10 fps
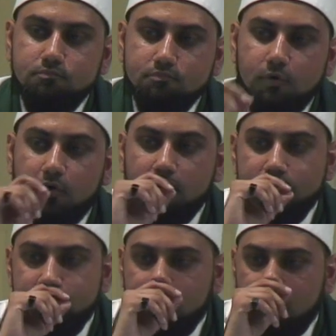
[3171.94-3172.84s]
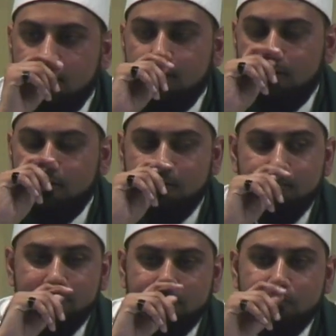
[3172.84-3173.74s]
Okay.
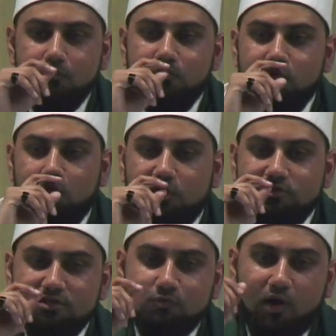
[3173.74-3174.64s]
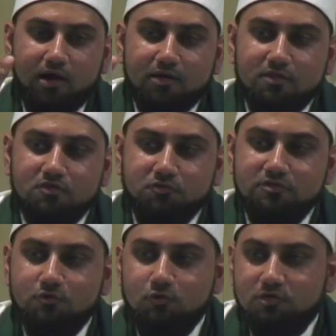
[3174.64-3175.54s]
So the question is why are the three
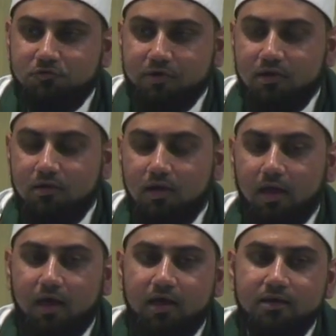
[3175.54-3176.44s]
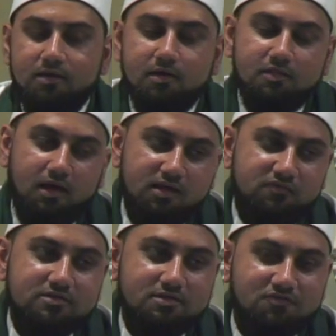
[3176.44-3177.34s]
schools agreeing and the
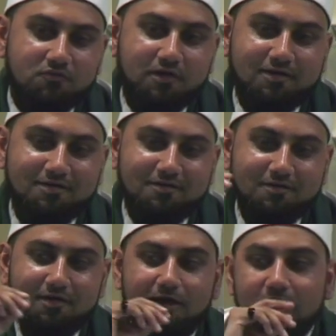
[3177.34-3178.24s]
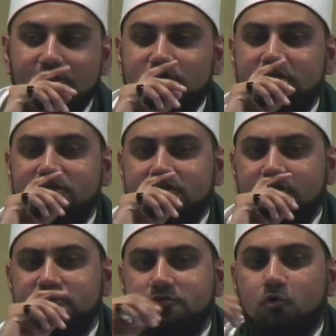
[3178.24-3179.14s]
Hanafis are differing? This,
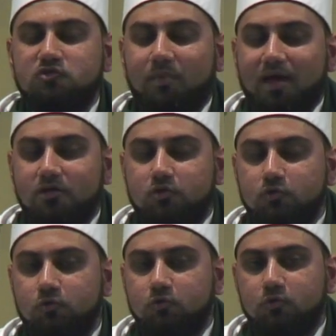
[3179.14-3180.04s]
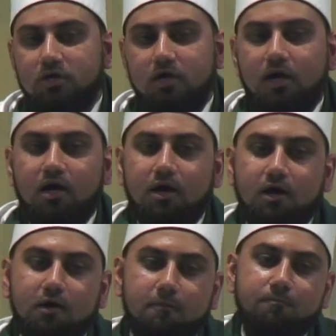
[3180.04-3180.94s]
this goes back to
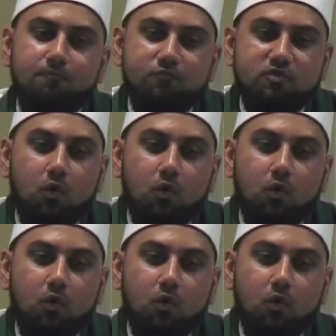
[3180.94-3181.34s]
uh, the